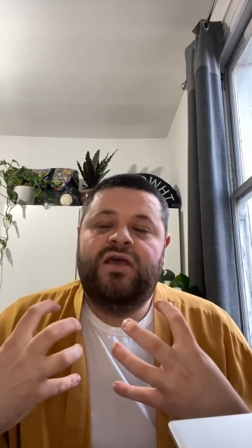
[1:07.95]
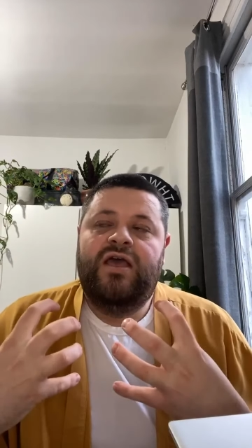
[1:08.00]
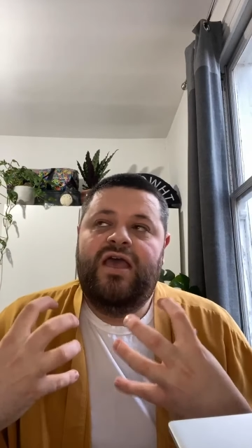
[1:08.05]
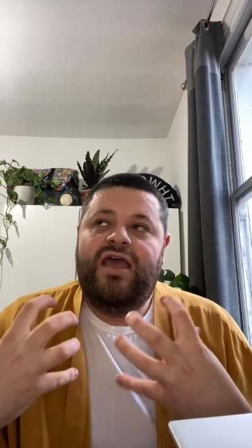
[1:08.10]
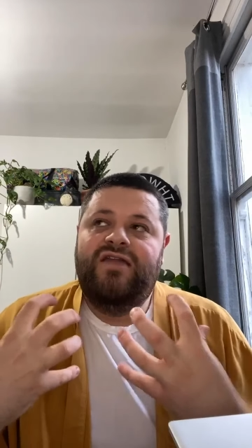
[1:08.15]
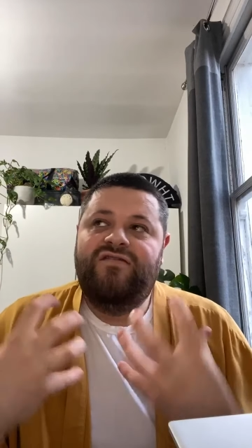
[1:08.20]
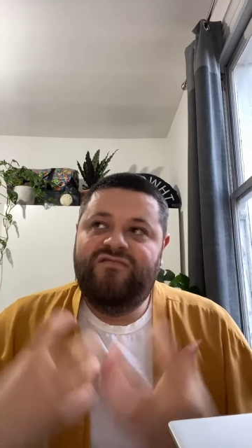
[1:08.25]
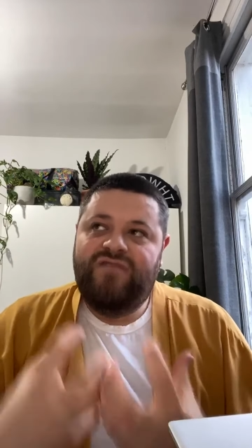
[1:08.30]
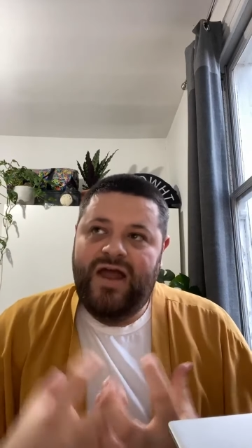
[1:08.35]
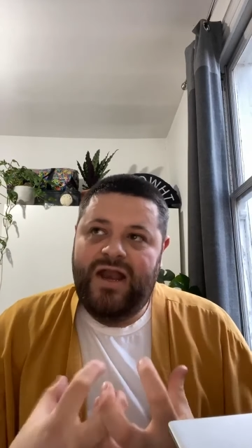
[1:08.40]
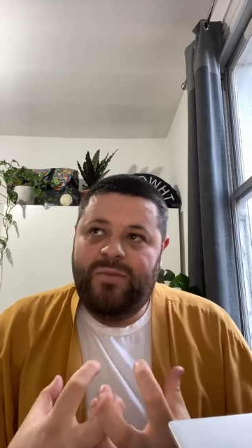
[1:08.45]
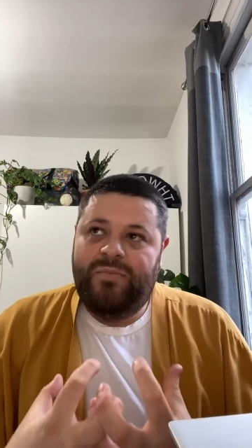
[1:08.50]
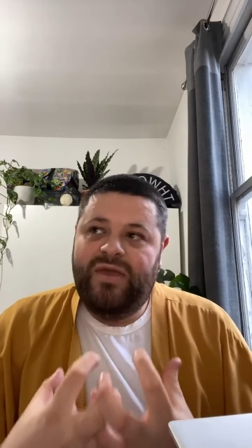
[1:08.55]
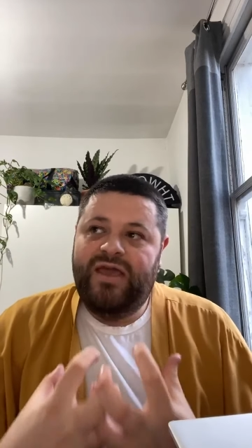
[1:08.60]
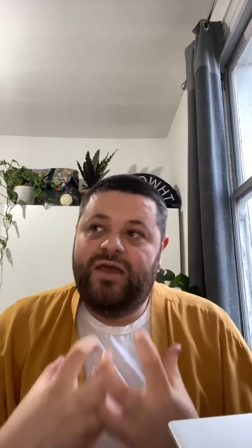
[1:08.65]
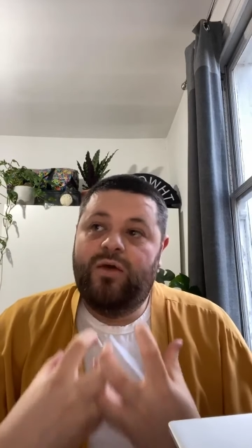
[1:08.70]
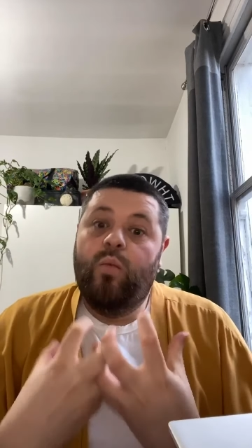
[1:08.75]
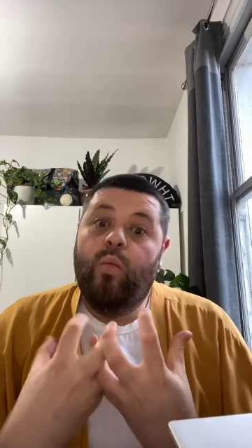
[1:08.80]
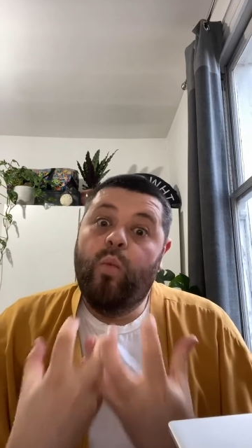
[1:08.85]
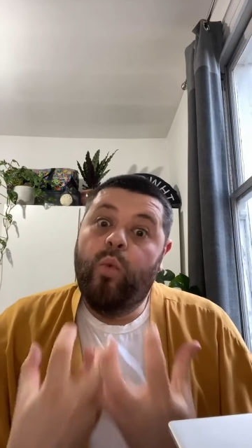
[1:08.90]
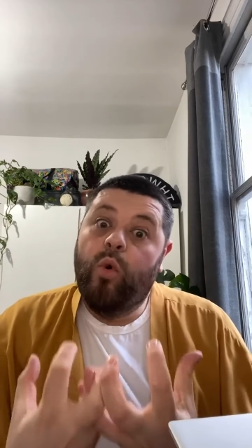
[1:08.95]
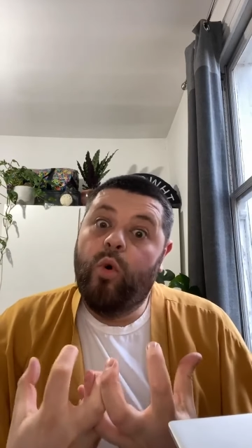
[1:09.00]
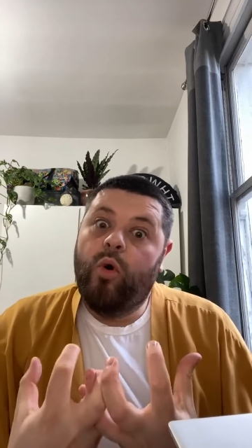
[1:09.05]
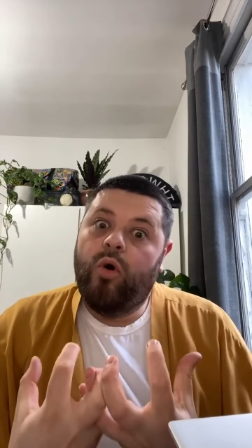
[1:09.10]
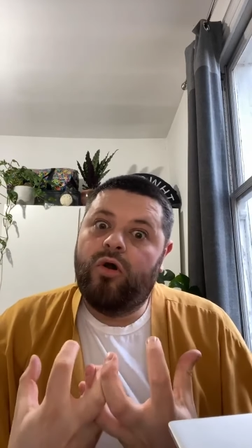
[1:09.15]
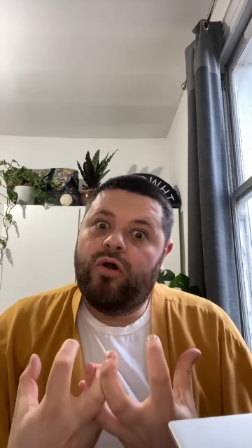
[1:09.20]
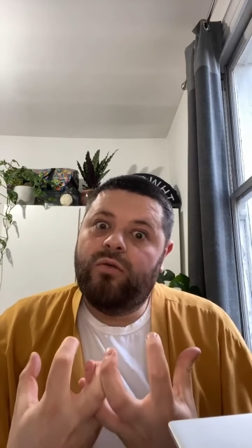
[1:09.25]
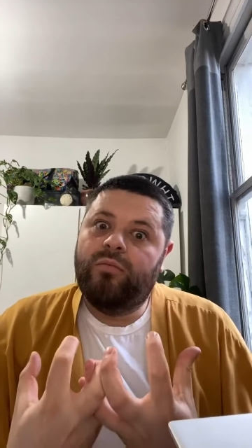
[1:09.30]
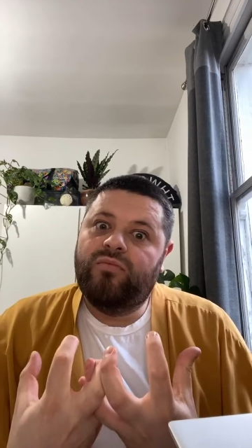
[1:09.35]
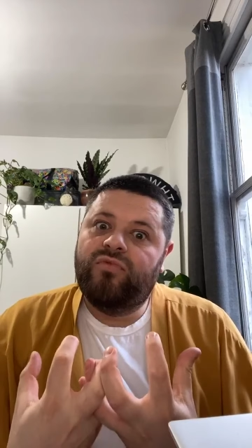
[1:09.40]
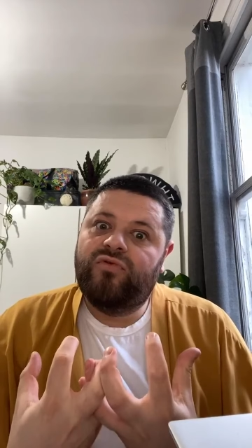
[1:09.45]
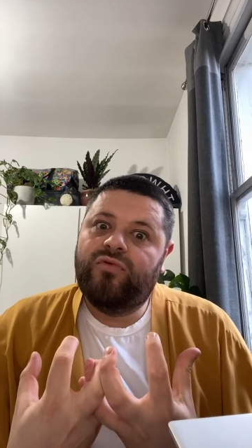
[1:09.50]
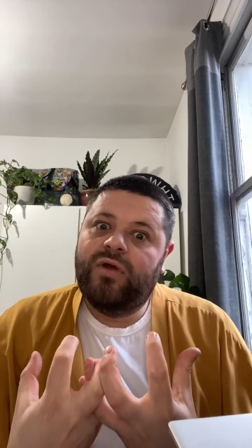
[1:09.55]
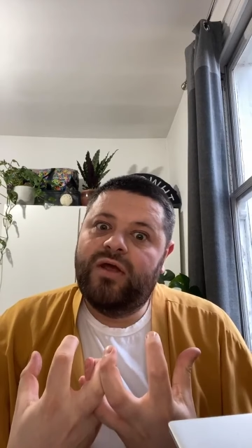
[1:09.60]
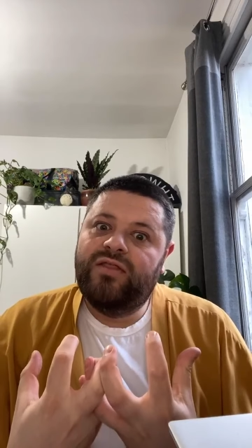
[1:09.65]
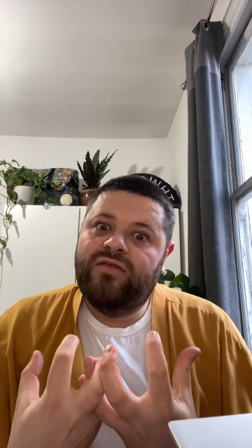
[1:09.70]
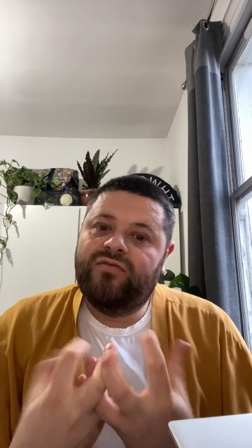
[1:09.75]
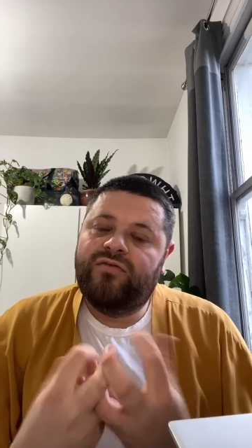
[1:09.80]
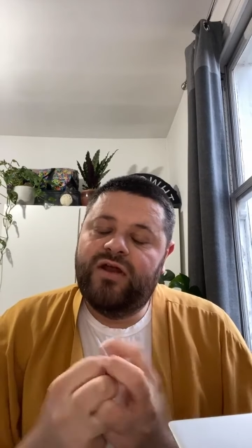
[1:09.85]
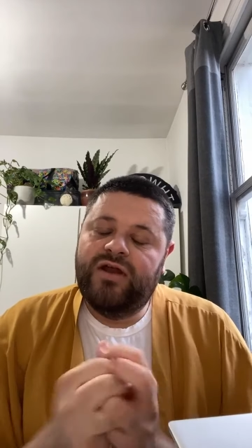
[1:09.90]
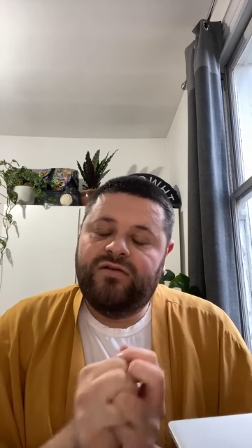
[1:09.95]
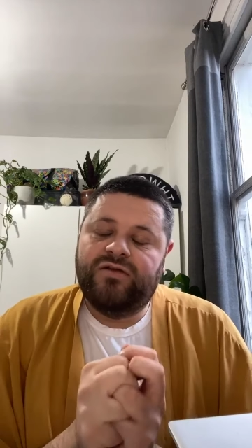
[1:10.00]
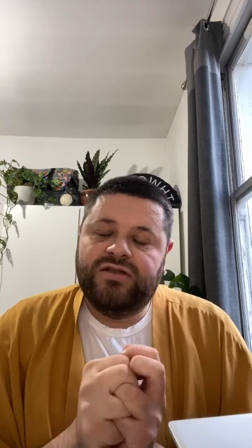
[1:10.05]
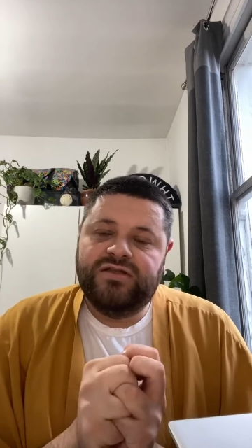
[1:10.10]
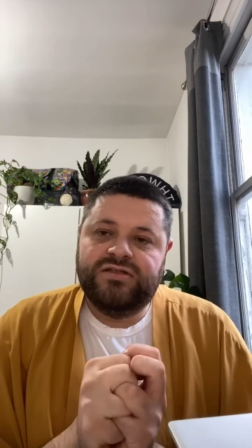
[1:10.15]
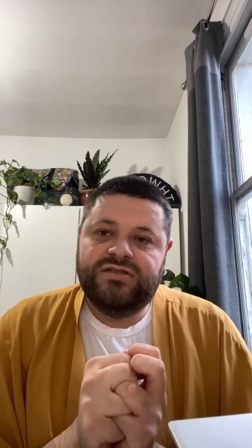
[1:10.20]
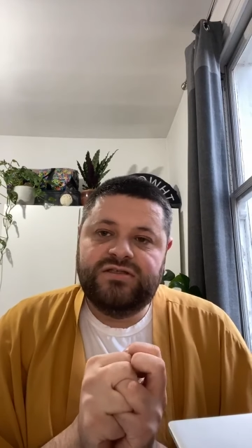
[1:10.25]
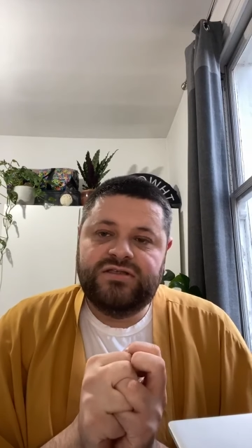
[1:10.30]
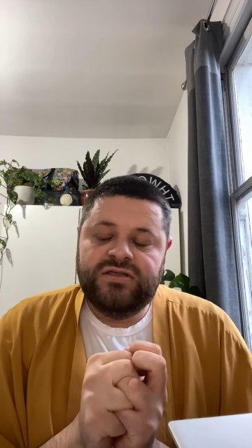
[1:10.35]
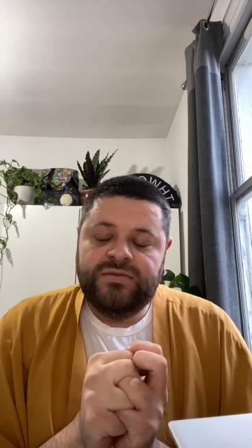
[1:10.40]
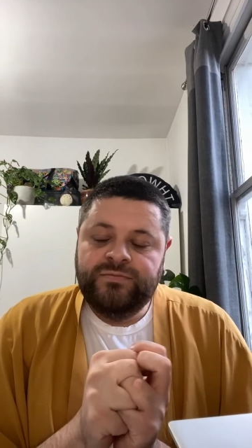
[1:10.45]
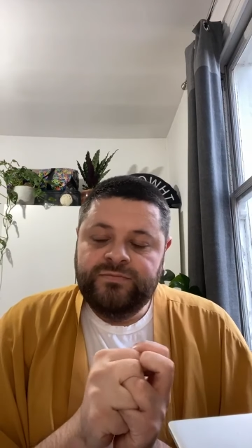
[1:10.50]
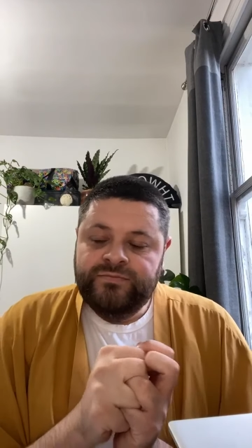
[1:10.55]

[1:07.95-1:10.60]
enveloping and warm throughout the fragrance.